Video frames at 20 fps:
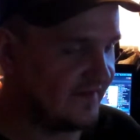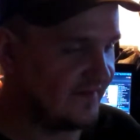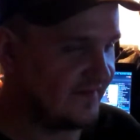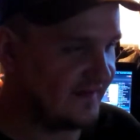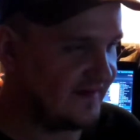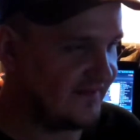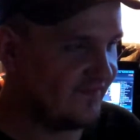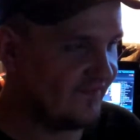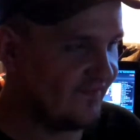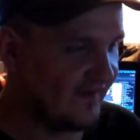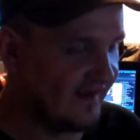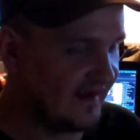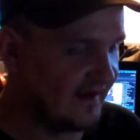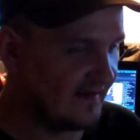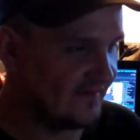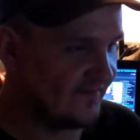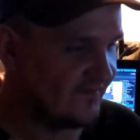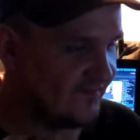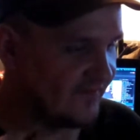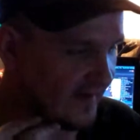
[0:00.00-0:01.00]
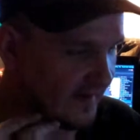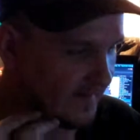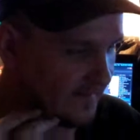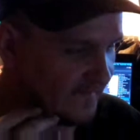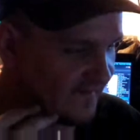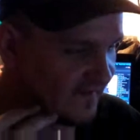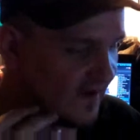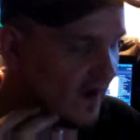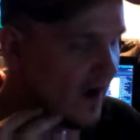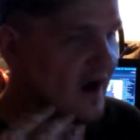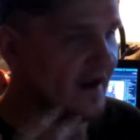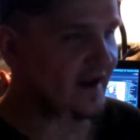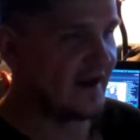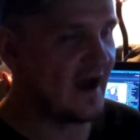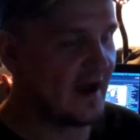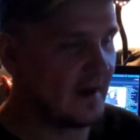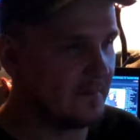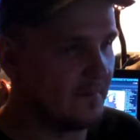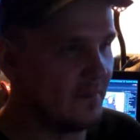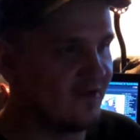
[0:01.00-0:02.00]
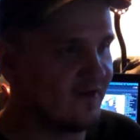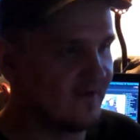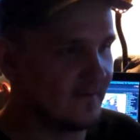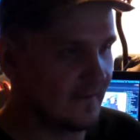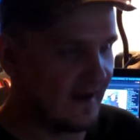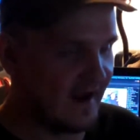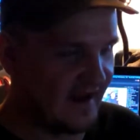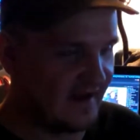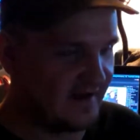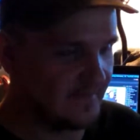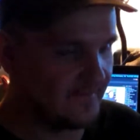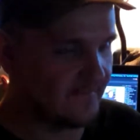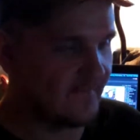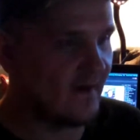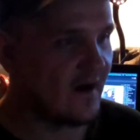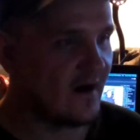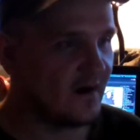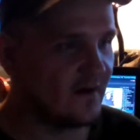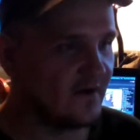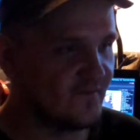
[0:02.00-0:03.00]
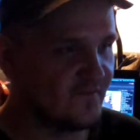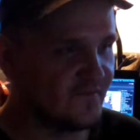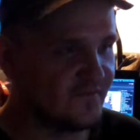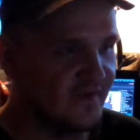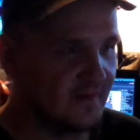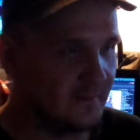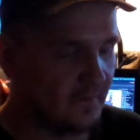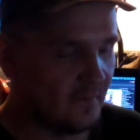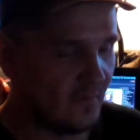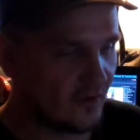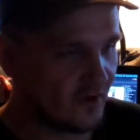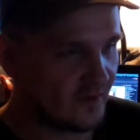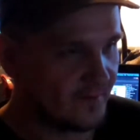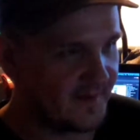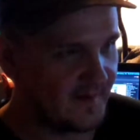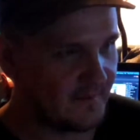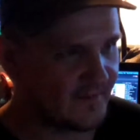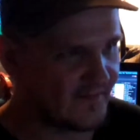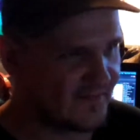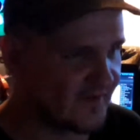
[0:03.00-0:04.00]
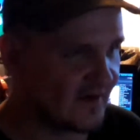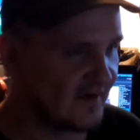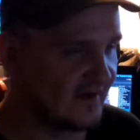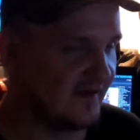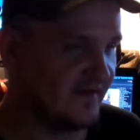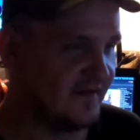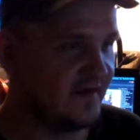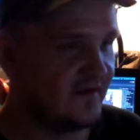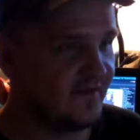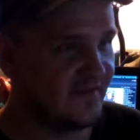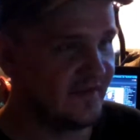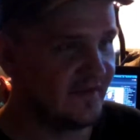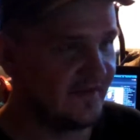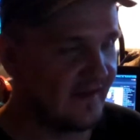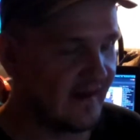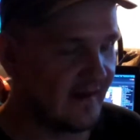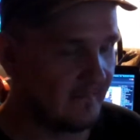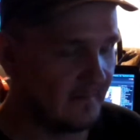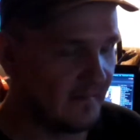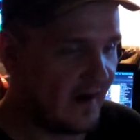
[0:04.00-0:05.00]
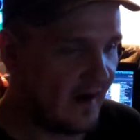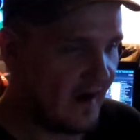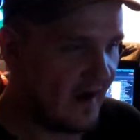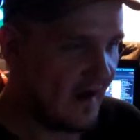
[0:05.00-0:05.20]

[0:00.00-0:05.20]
these things caught on more and evolved and more people started using them